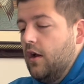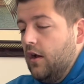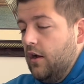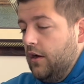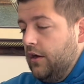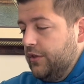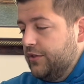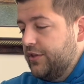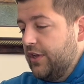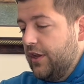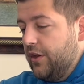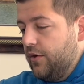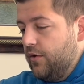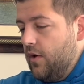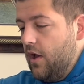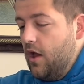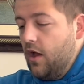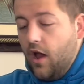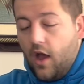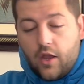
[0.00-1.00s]
So
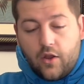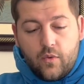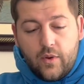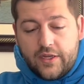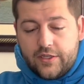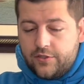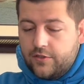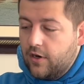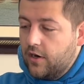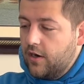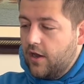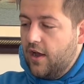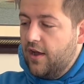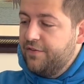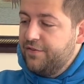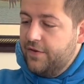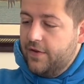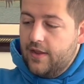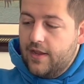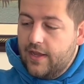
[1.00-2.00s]
a quick start
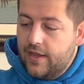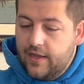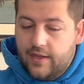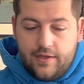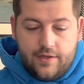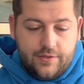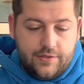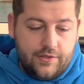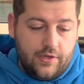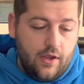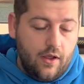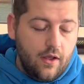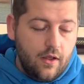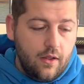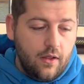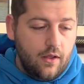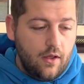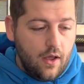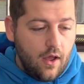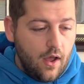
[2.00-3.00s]
off is
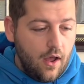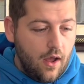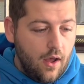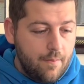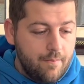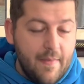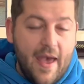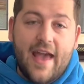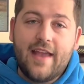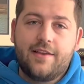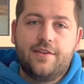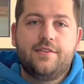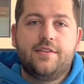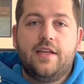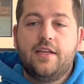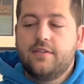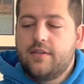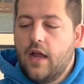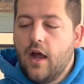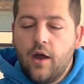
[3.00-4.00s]

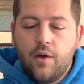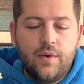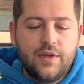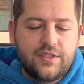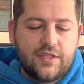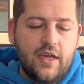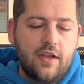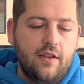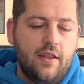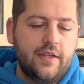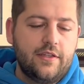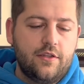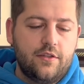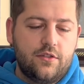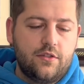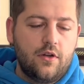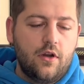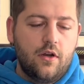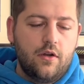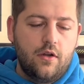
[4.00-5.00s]
magazines. I always kind of like to
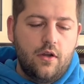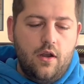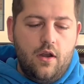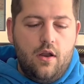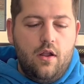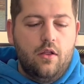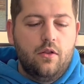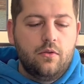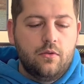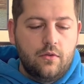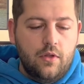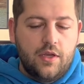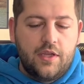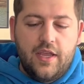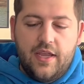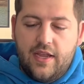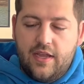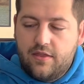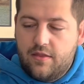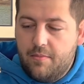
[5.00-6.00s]
start
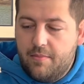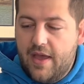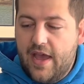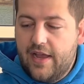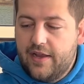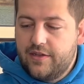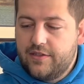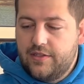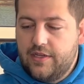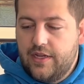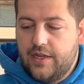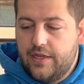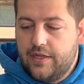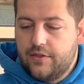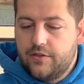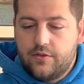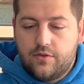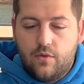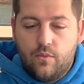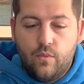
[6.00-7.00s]
looking at the
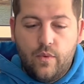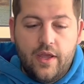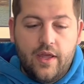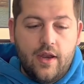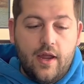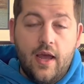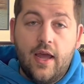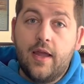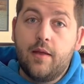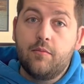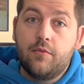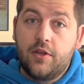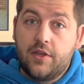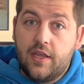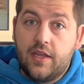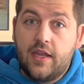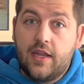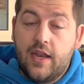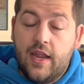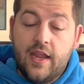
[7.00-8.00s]
magazines when I am
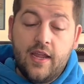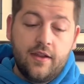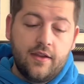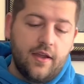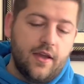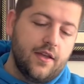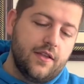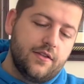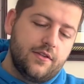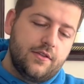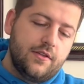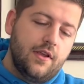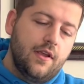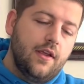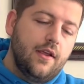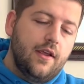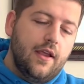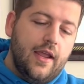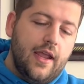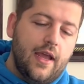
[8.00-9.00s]
looking at handguns.
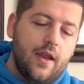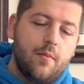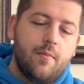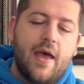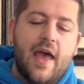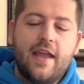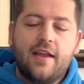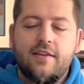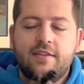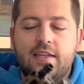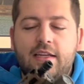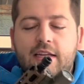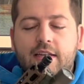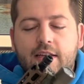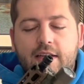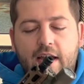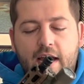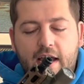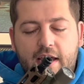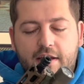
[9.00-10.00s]
And a
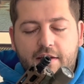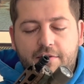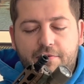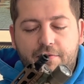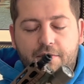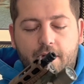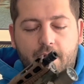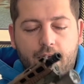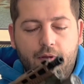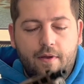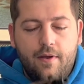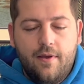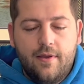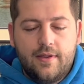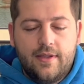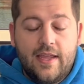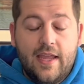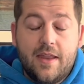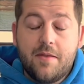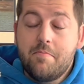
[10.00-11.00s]
magazine kind of
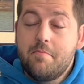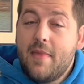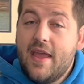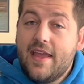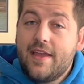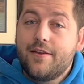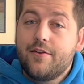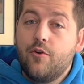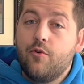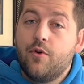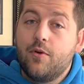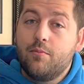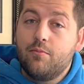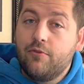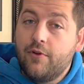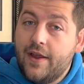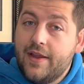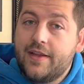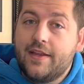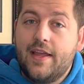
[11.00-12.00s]
can make or
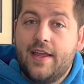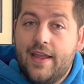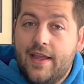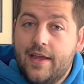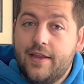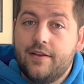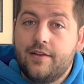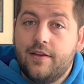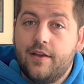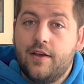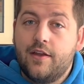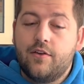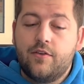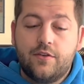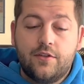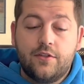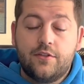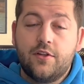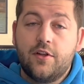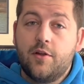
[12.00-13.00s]
break a handgun or
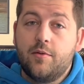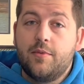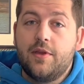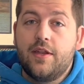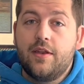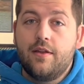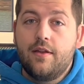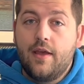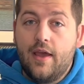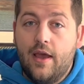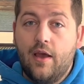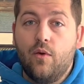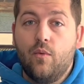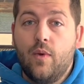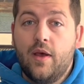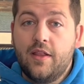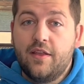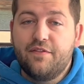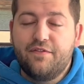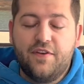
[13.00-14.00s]
determine how
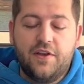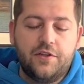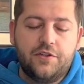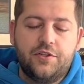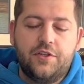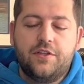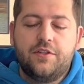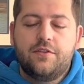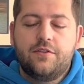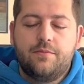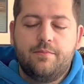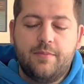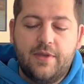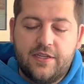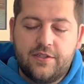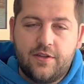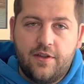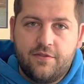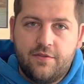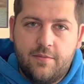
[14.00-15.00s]
well it functions
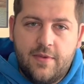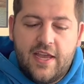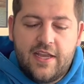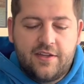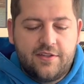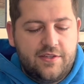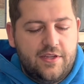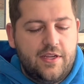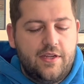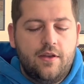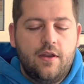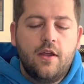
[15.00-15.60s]
based off the magazine.